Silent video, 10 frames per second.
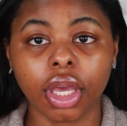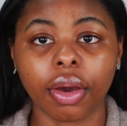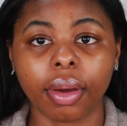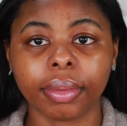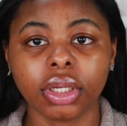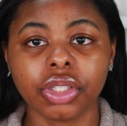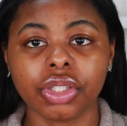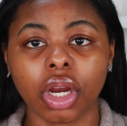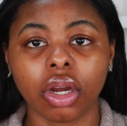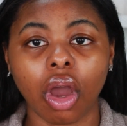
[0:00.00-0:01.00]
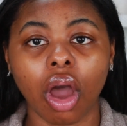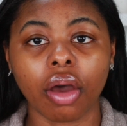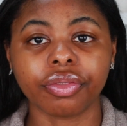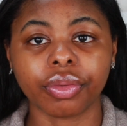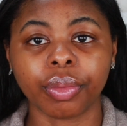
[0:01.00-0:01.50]
I'm going to start
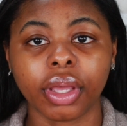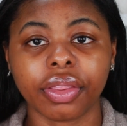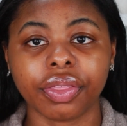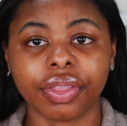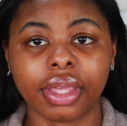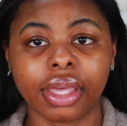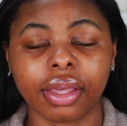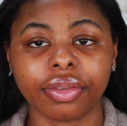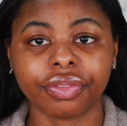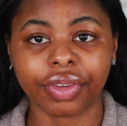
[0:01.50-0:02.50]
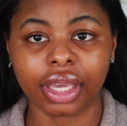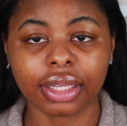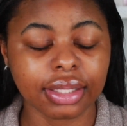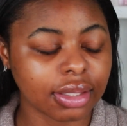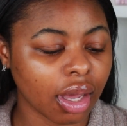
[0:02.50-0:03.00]
off with the
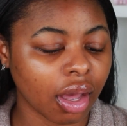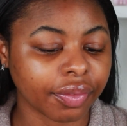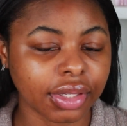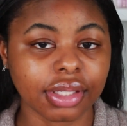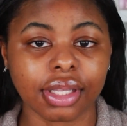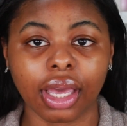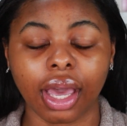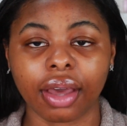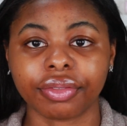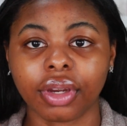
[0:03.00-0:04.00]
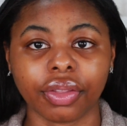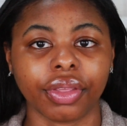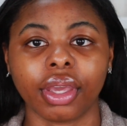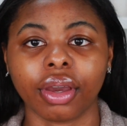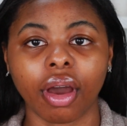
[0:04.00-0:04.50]
face. Obviously I have
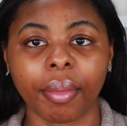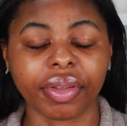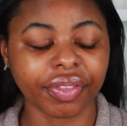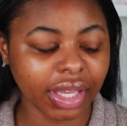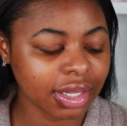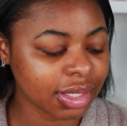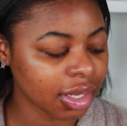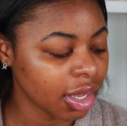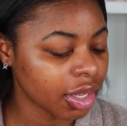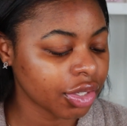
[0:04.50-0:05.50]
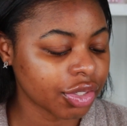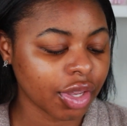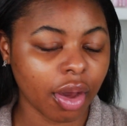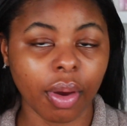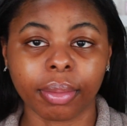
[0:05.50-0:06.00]
nothing on my face,
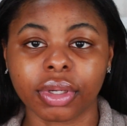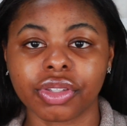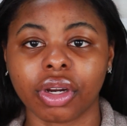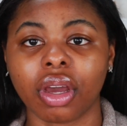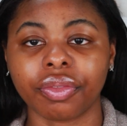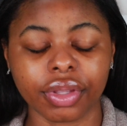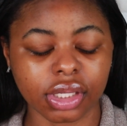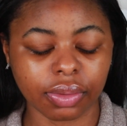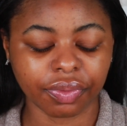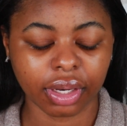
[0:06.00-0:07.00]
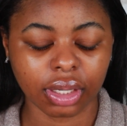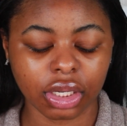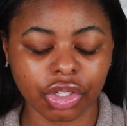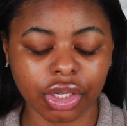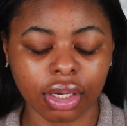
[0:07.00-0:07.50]
so I'm going to start off with some
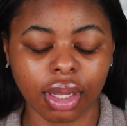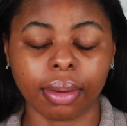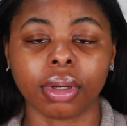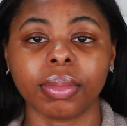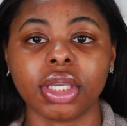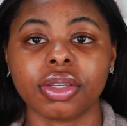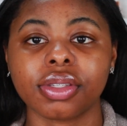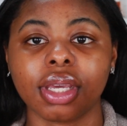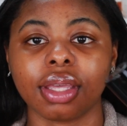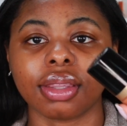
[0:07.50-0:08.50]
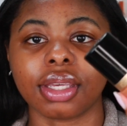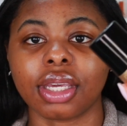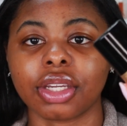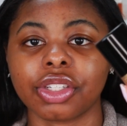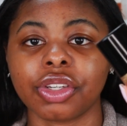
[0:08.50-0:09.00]
foundation. I'm going to be using
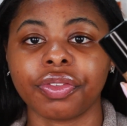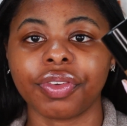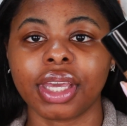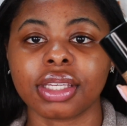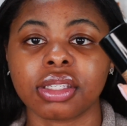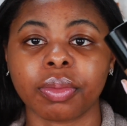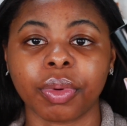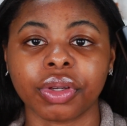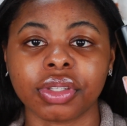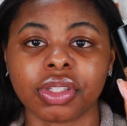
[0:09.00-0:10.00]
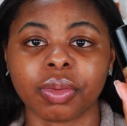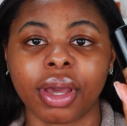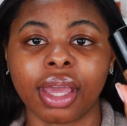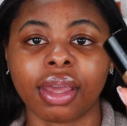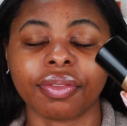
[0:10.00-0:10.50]
the Too Faced Born This
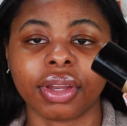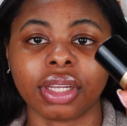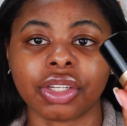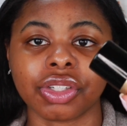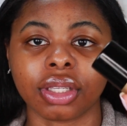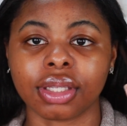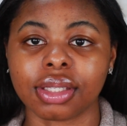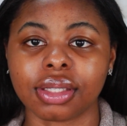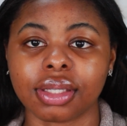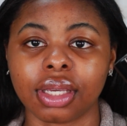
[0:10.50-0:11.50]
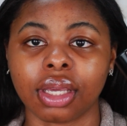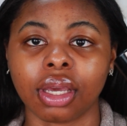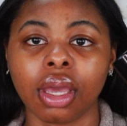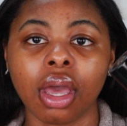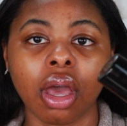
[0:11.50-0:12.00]
Way foundation. This is the
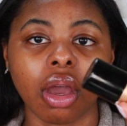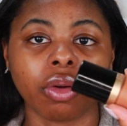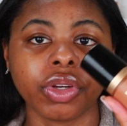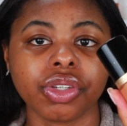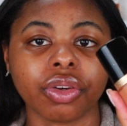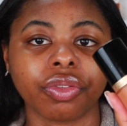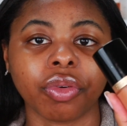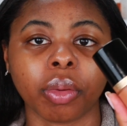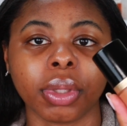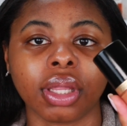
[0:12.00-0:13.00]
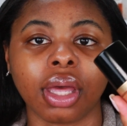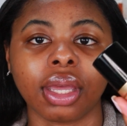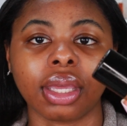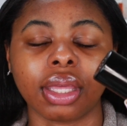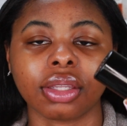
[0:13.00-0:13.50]
original formula
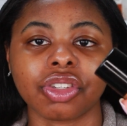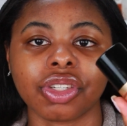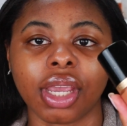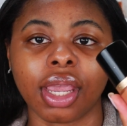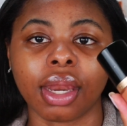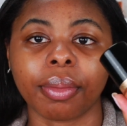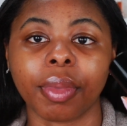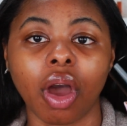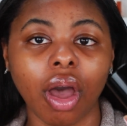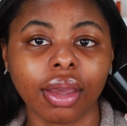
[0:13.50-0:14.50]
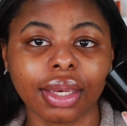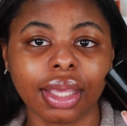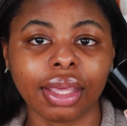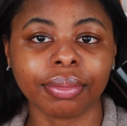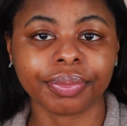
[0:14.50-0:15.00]
in the shade
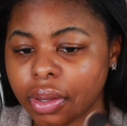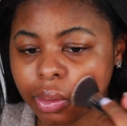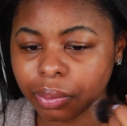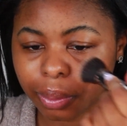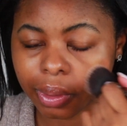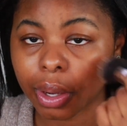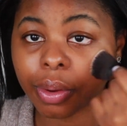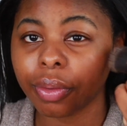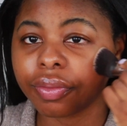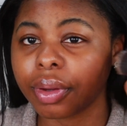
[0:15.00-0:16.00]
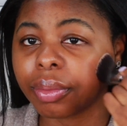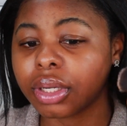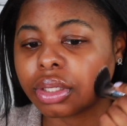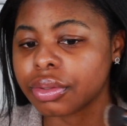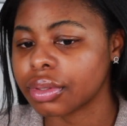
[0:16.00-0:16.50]
Mahogany. I don't know if I want
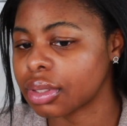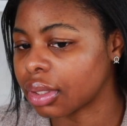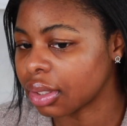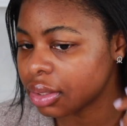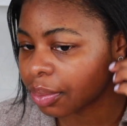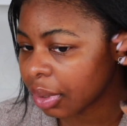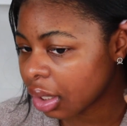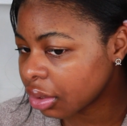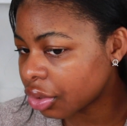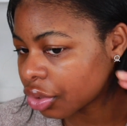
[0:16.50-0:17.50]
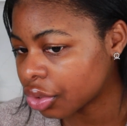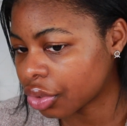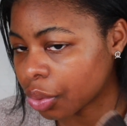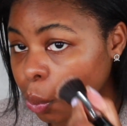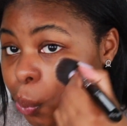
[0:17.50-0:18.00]
to use this
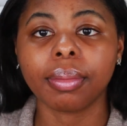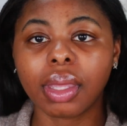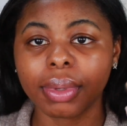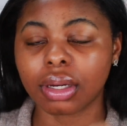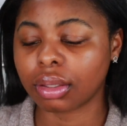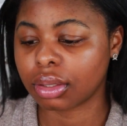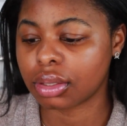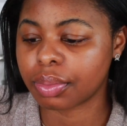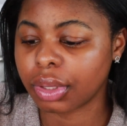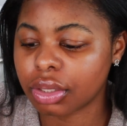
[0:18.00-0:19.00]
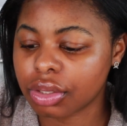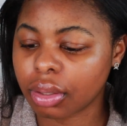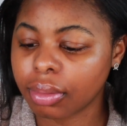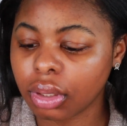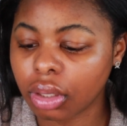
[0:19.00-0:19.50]
brush. Maybe not this brush.
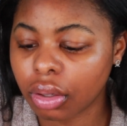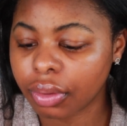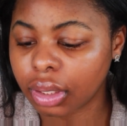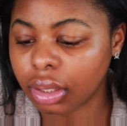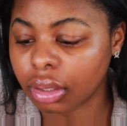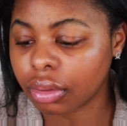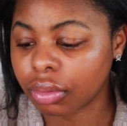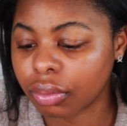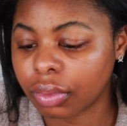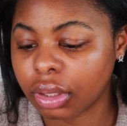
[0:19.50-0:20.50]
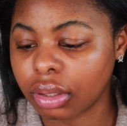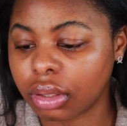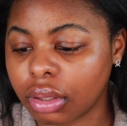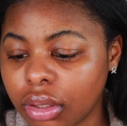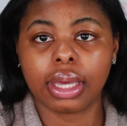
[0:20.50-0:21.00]
I'm going to go in
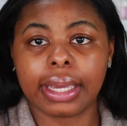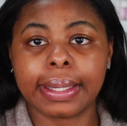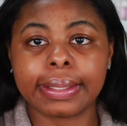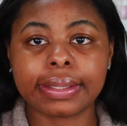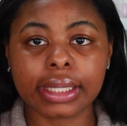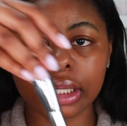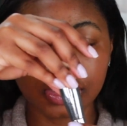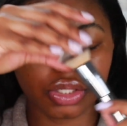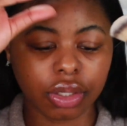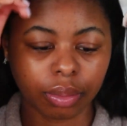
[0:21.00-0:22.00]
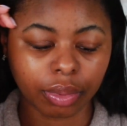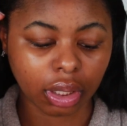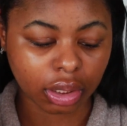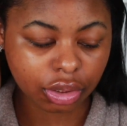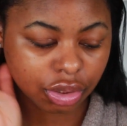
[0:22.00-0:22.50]
with a denser
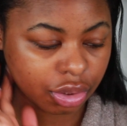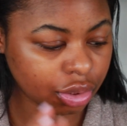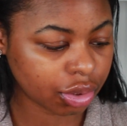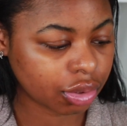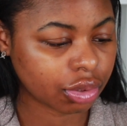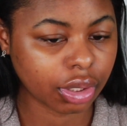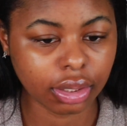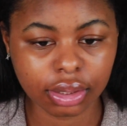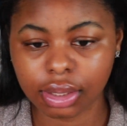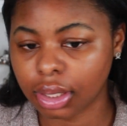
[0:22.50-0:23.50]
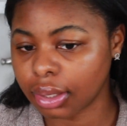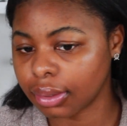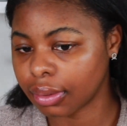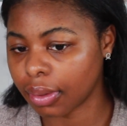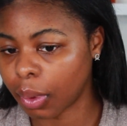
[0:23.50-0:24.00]
brush and try this
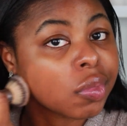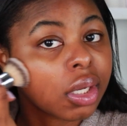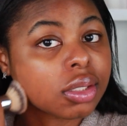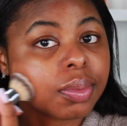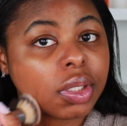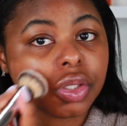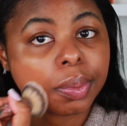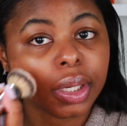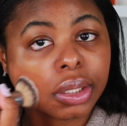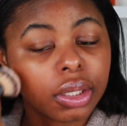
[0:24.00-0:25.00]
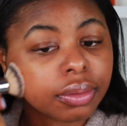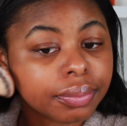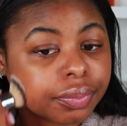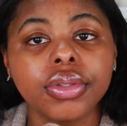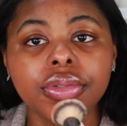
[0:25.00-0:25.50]
again. That's much better.
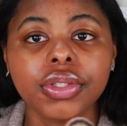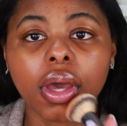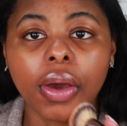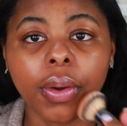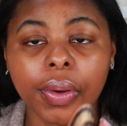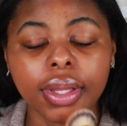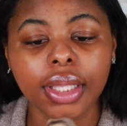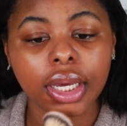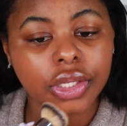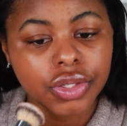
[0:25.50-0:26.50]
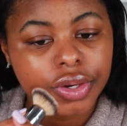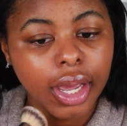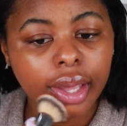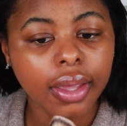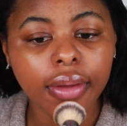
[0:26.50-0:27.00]
So
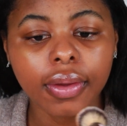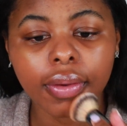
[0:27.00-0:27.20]
yesterday,